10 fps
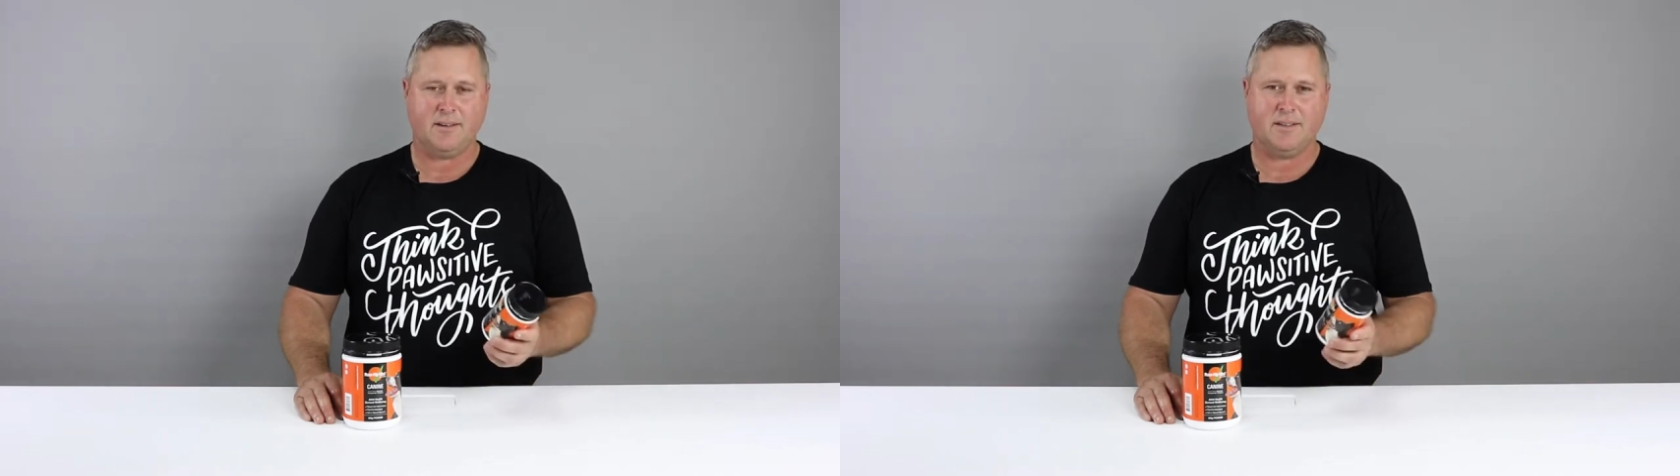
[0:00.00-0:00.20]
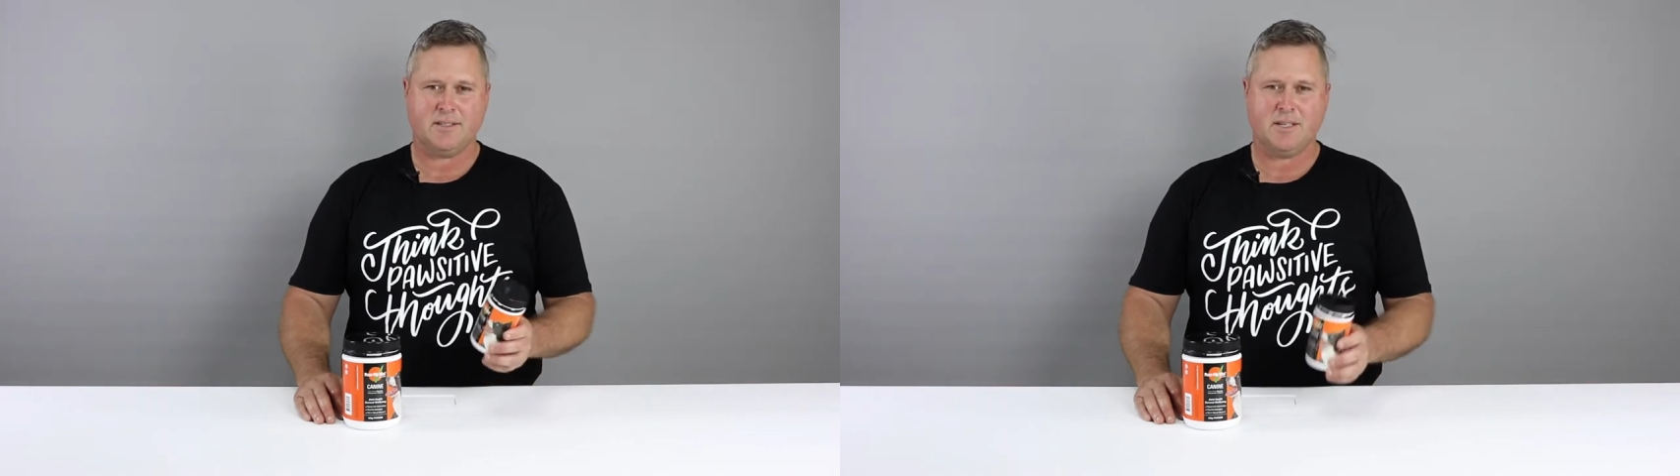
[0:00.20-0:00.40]

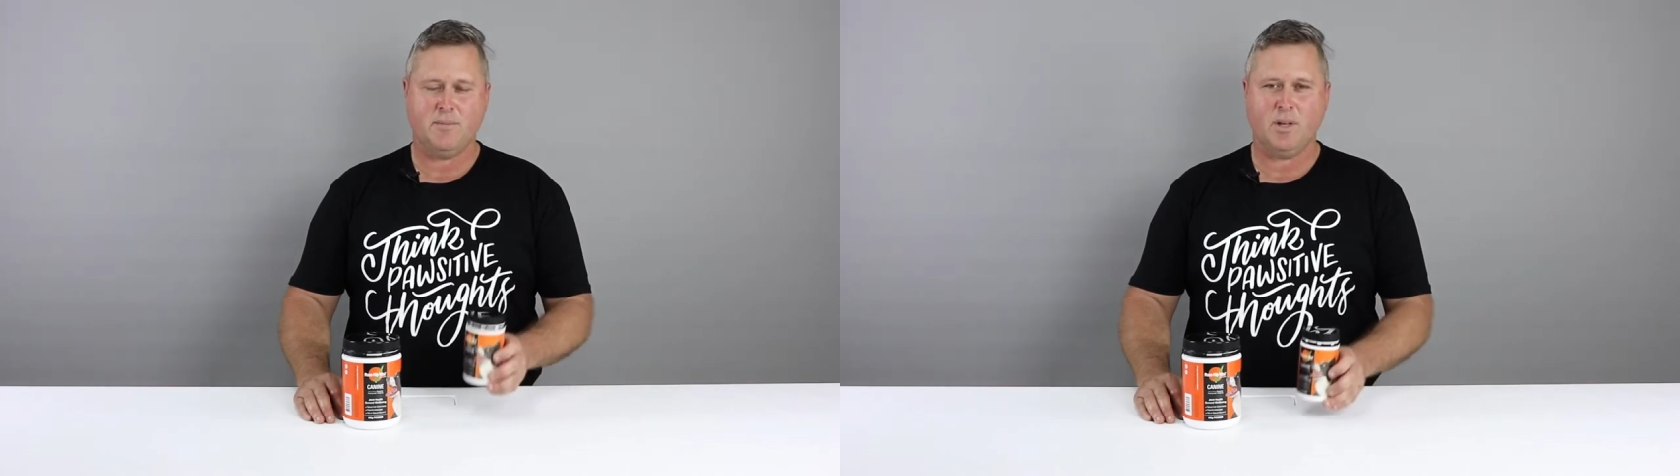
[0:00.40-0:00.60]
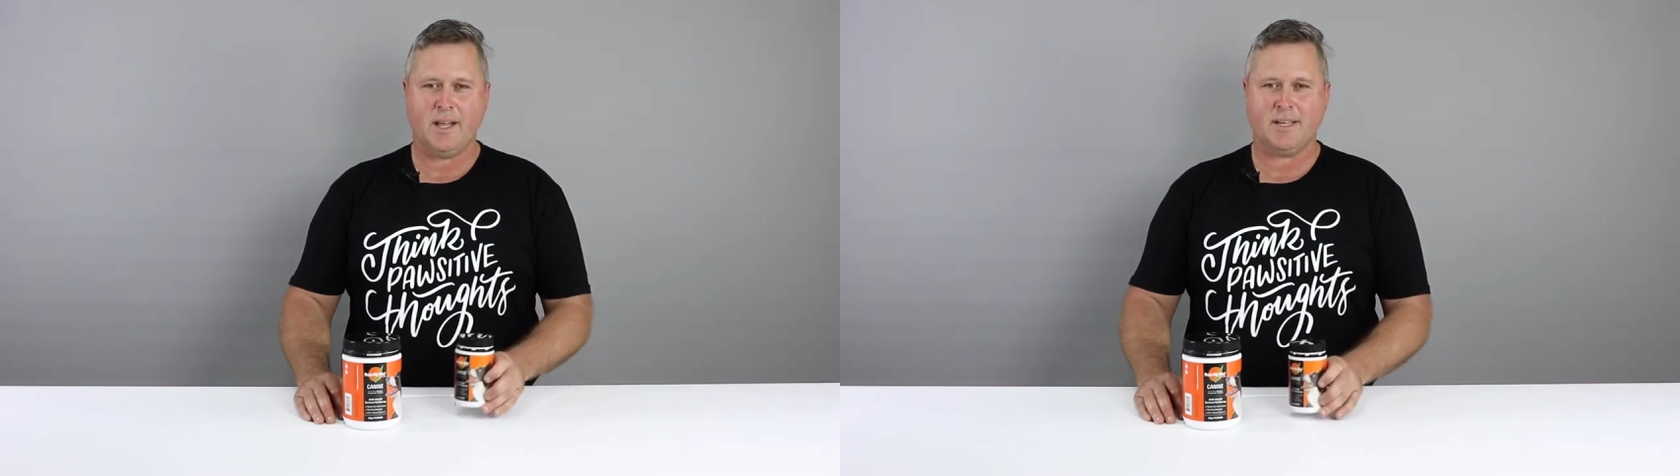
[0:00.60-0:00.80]

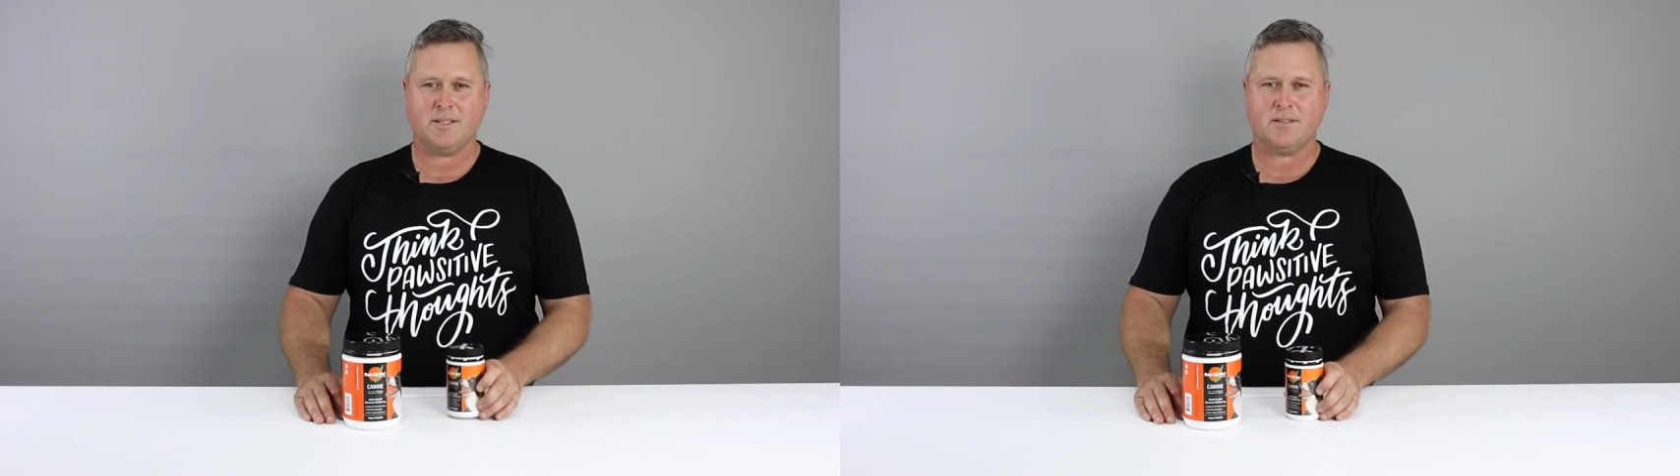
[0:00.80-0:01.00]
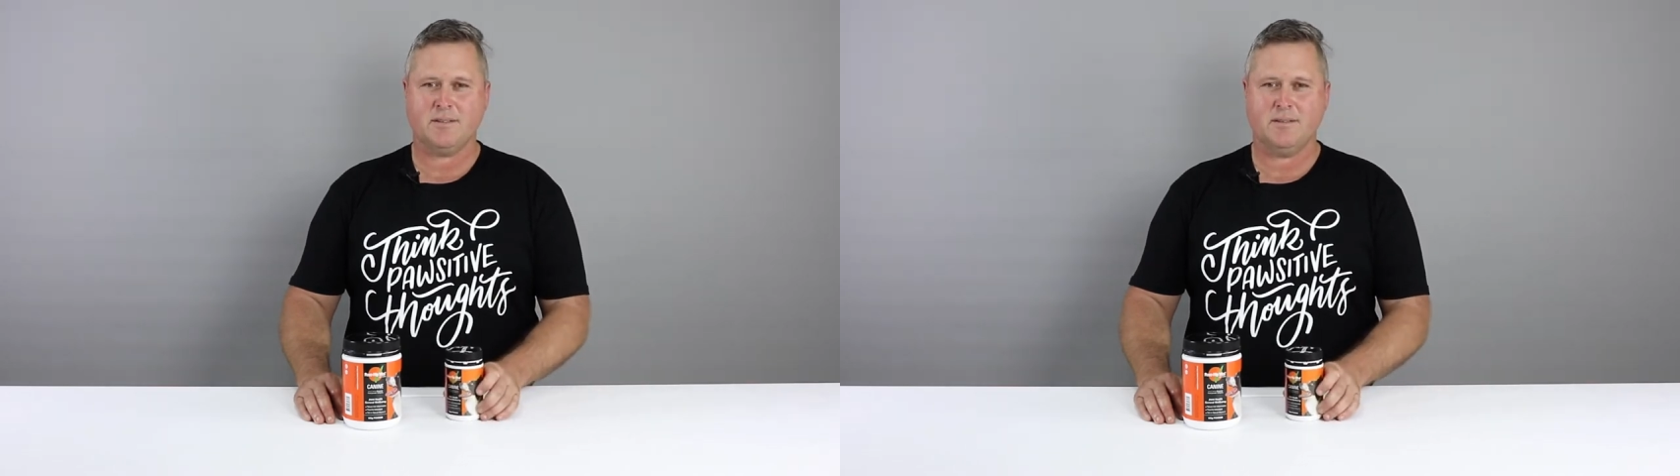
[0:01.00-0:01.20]

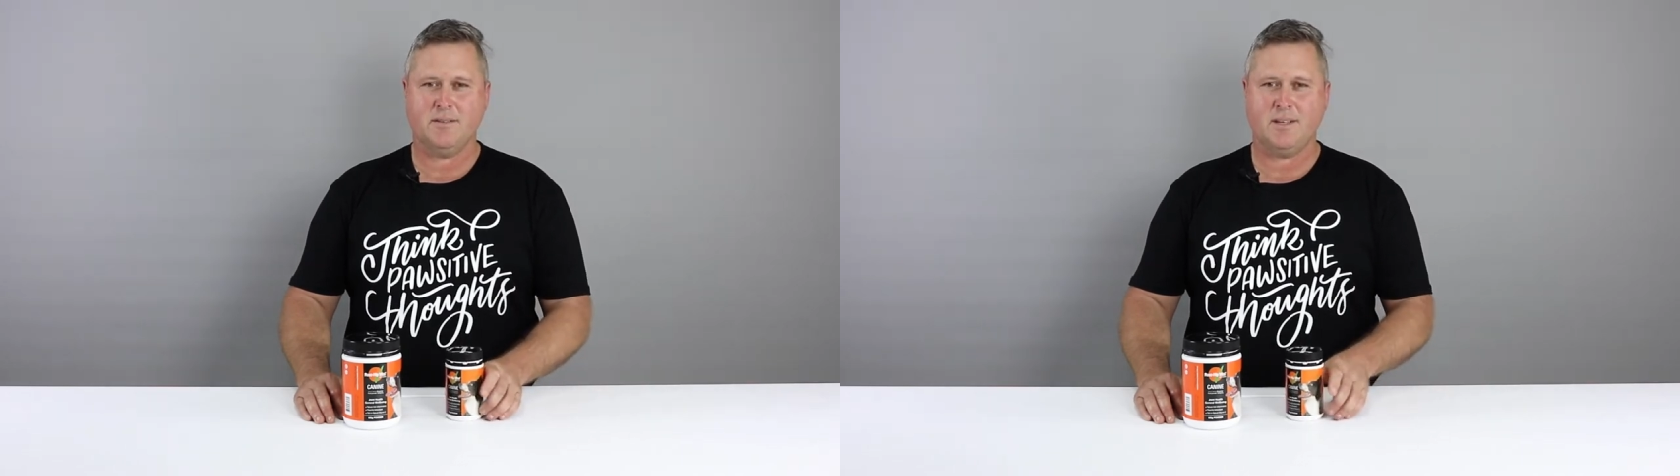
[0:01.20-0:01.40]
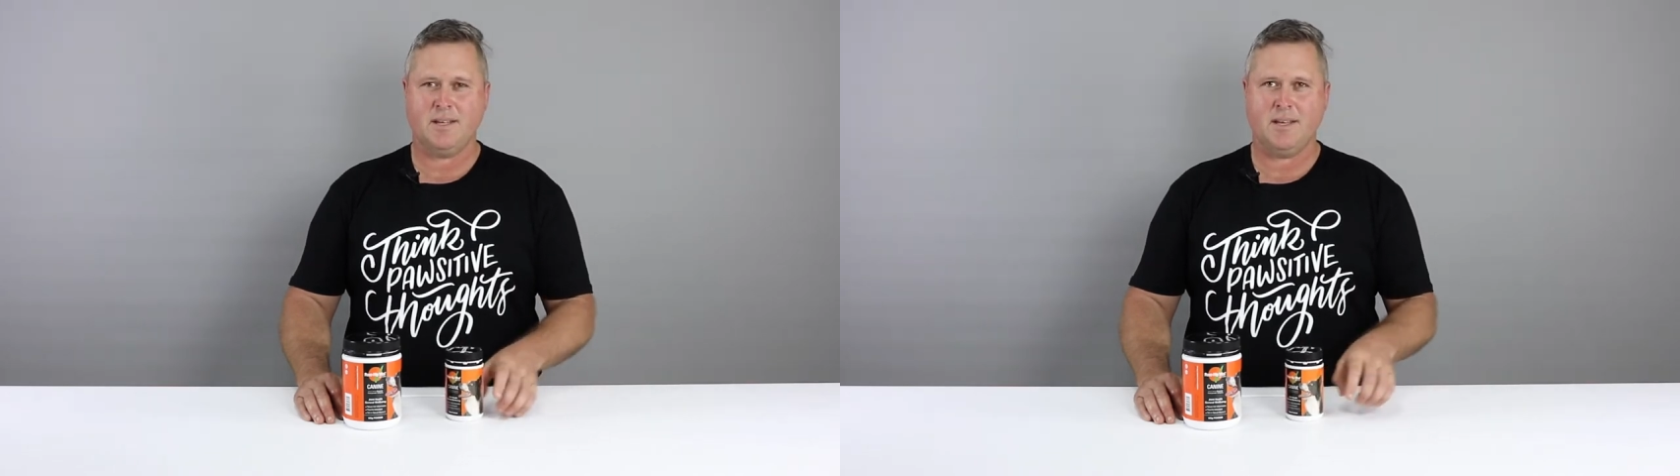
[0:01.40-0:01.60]
stimulates
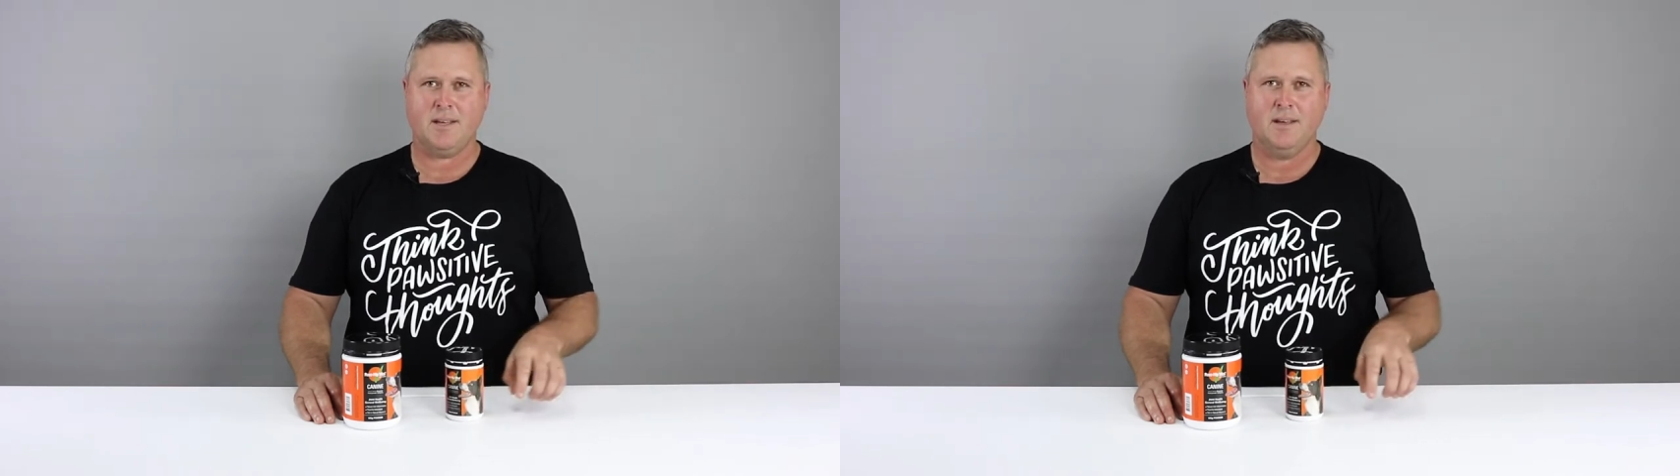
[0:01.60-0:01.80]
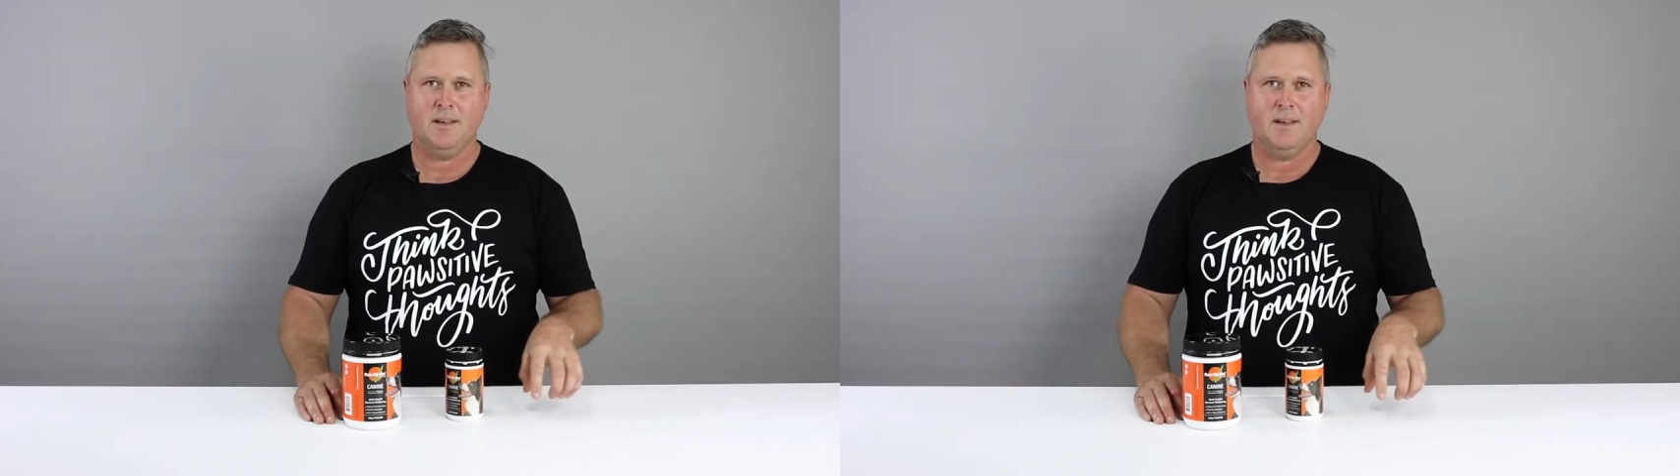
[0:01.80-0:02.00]
the